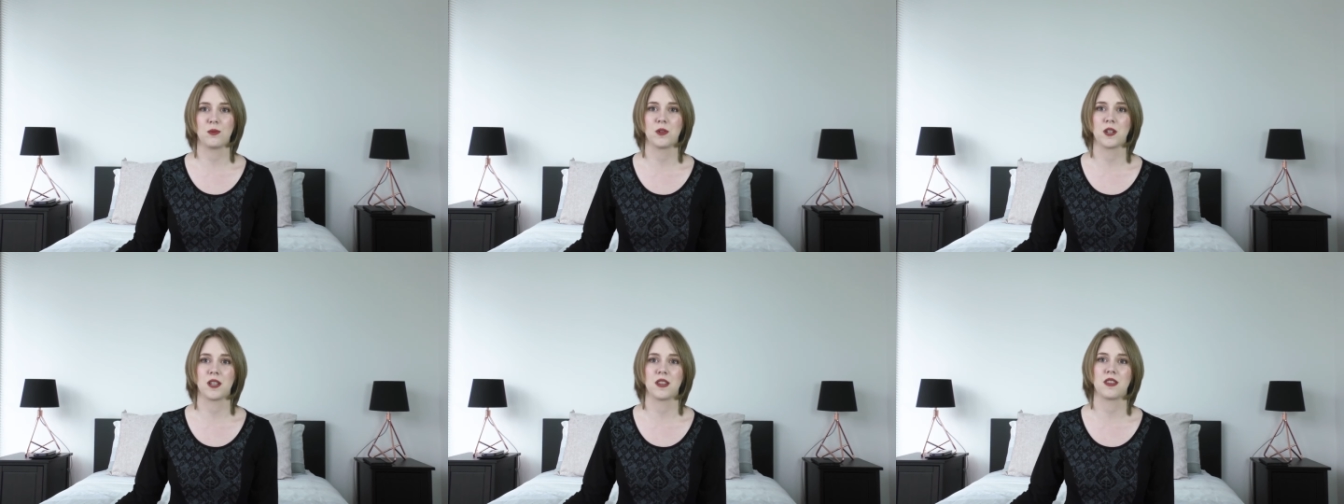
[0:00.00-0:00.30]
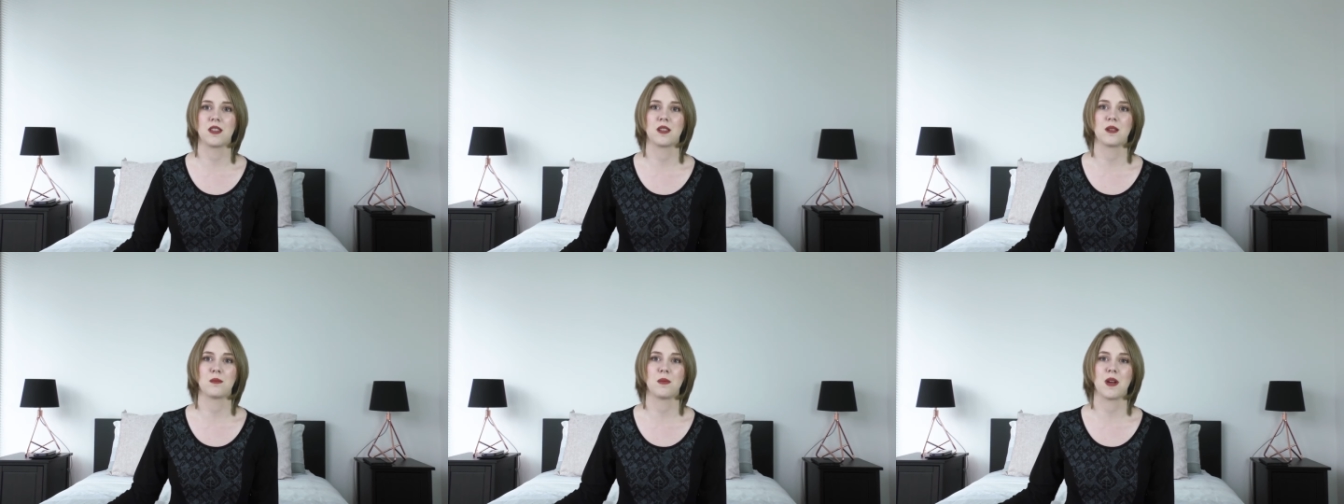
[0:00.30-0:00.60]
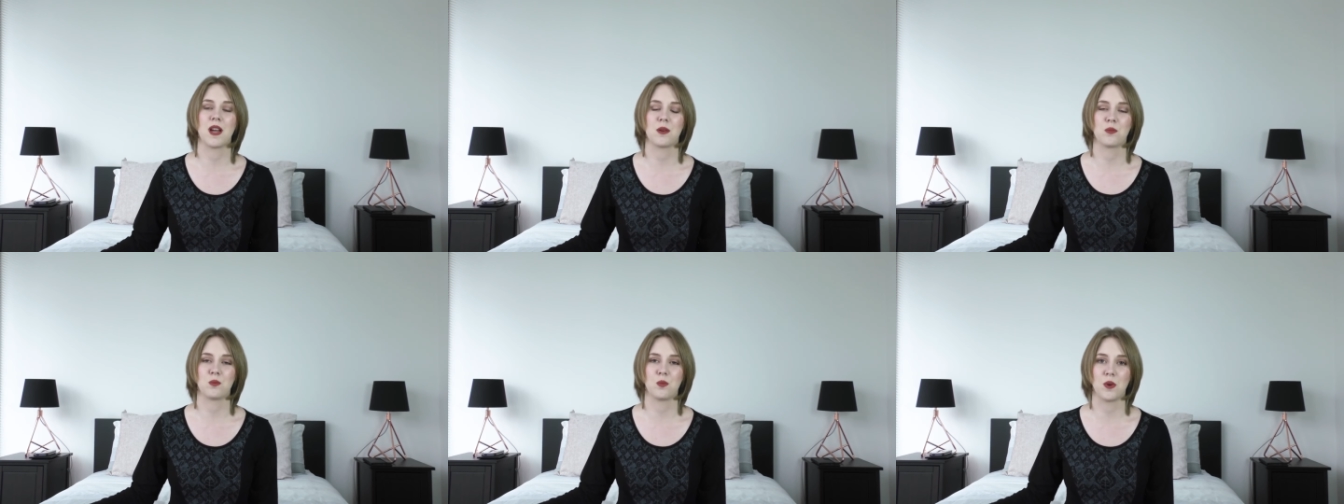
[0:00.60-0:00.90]
with them
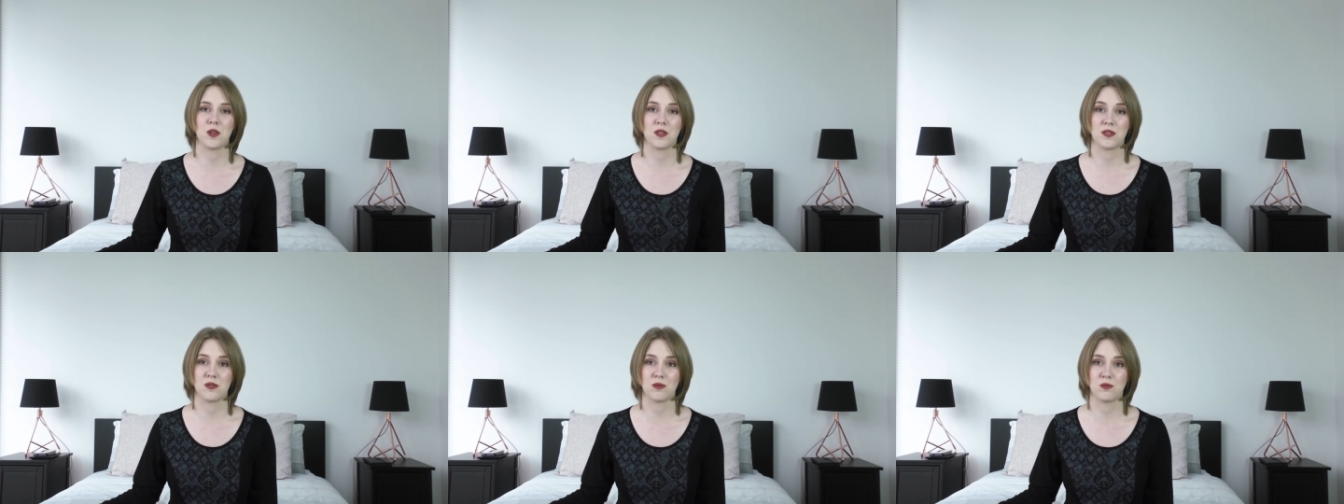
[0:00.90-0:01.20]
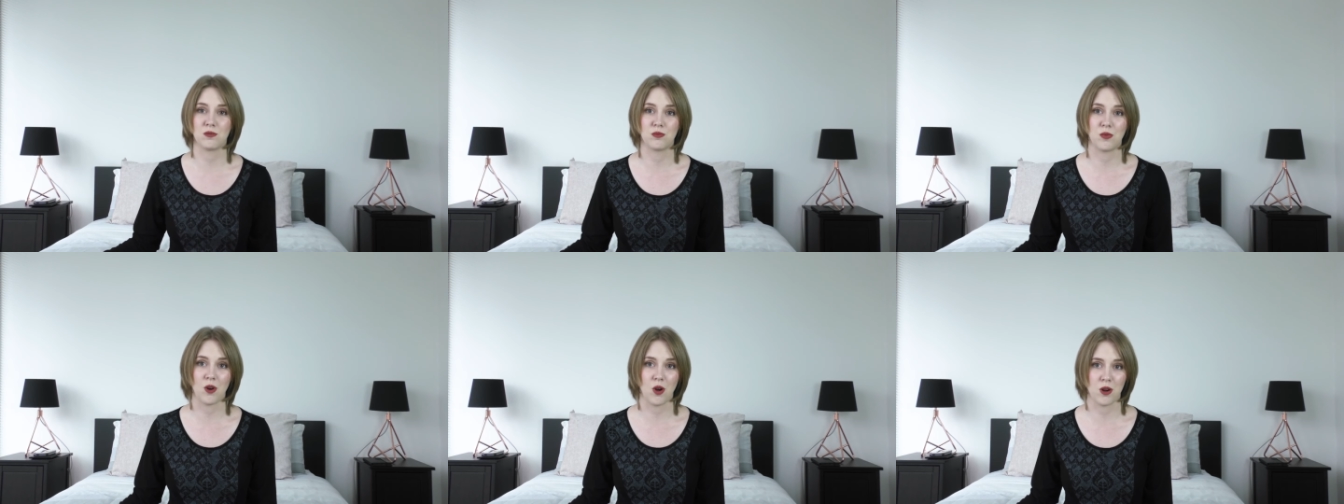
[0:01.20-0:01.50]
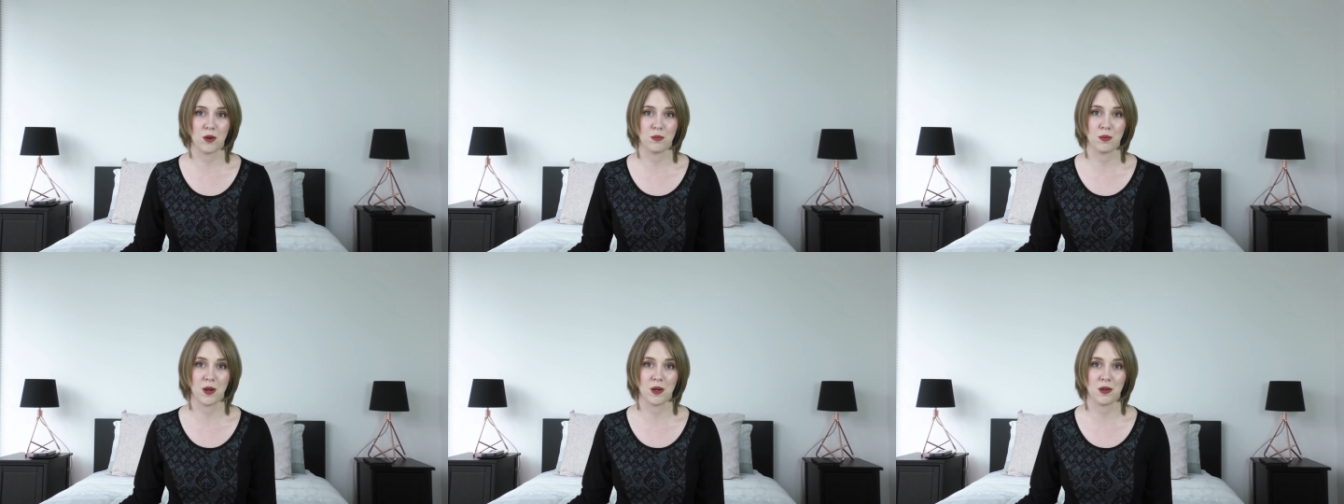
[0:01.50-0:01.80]
and what's
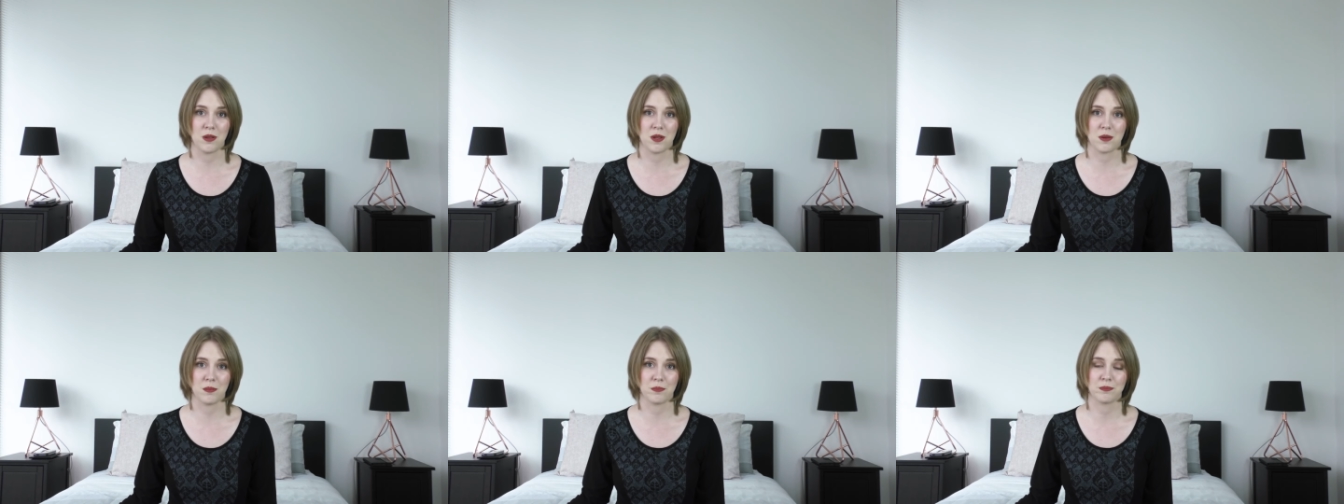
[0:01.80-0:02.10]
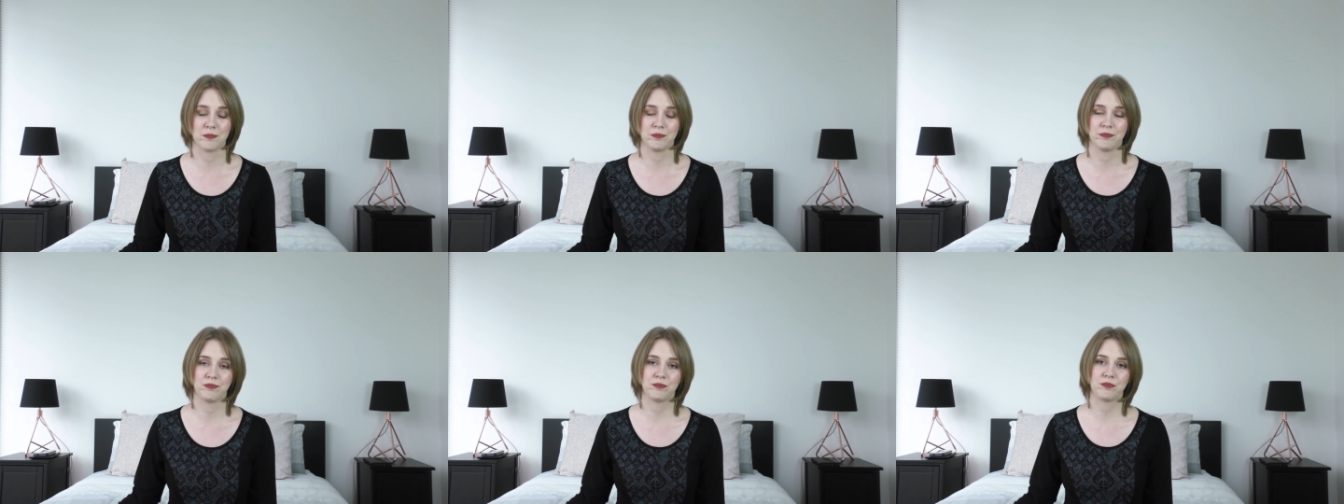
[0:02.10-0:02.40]
wrong about them.